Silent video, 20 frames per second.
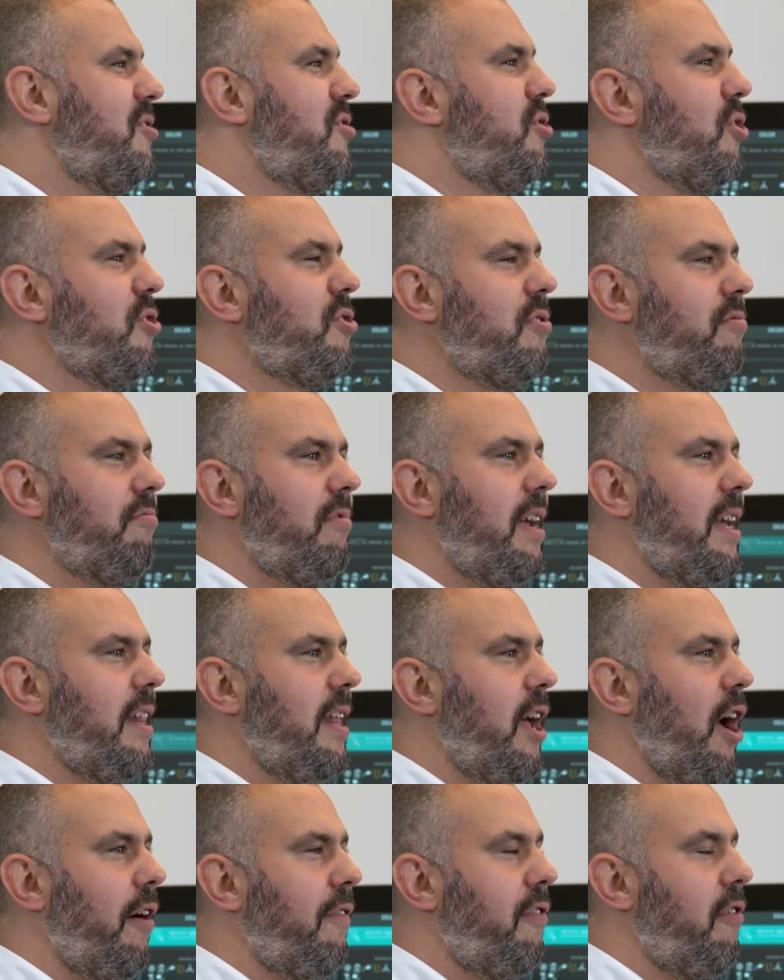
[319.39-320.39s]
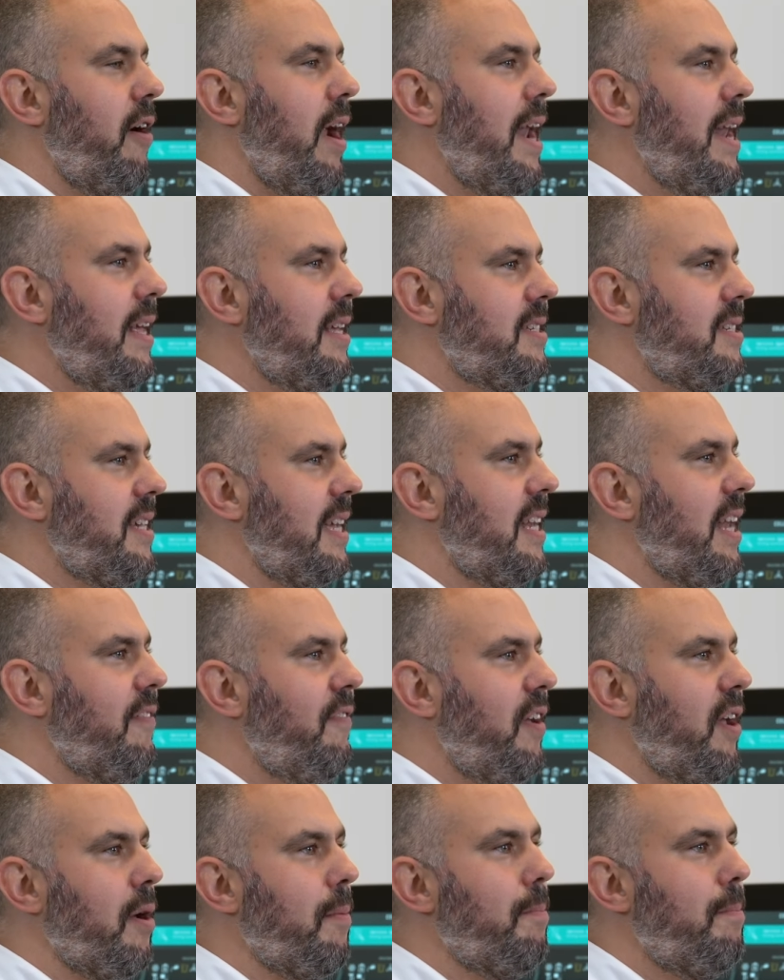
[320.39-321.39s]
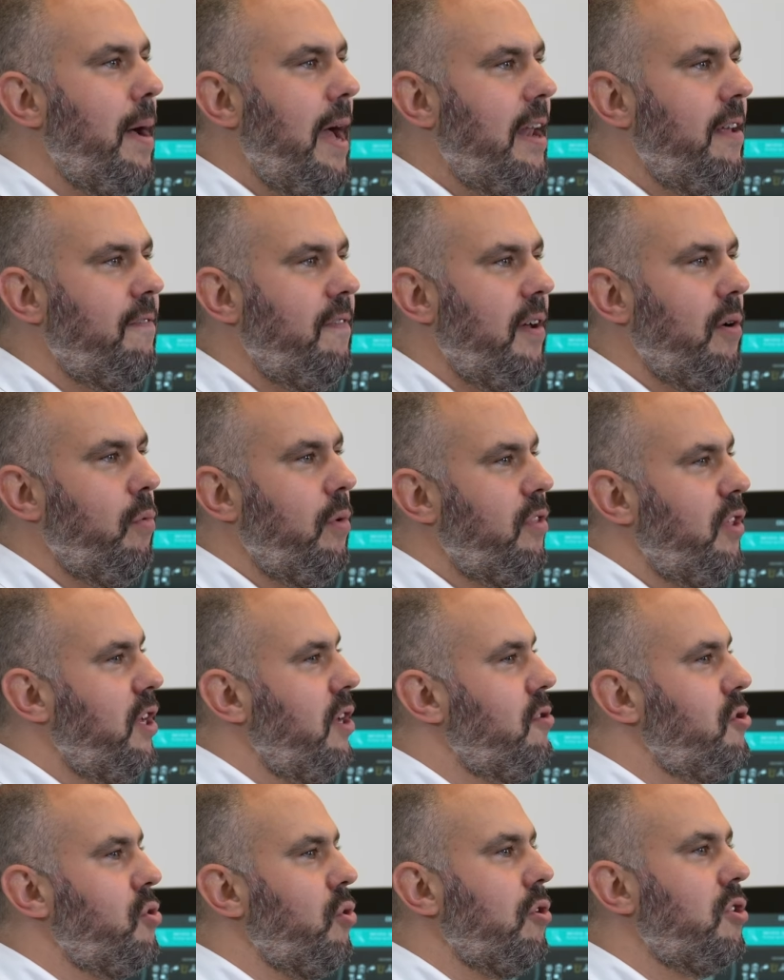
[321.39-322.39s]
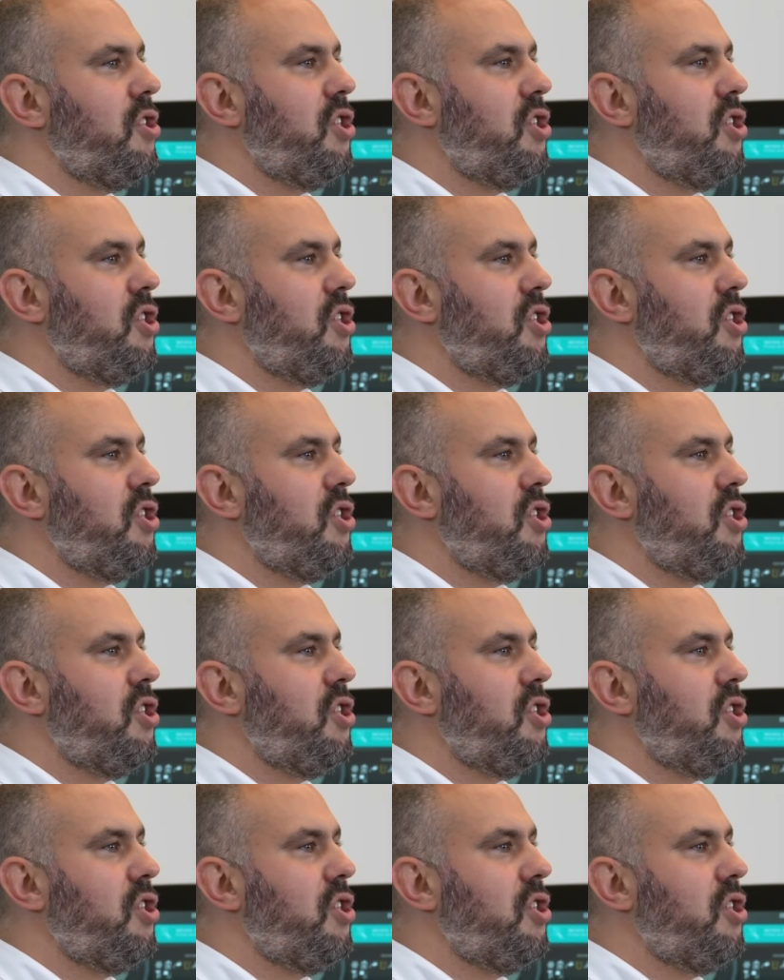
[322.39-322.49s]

doesn't really offer any significant benefit with the usual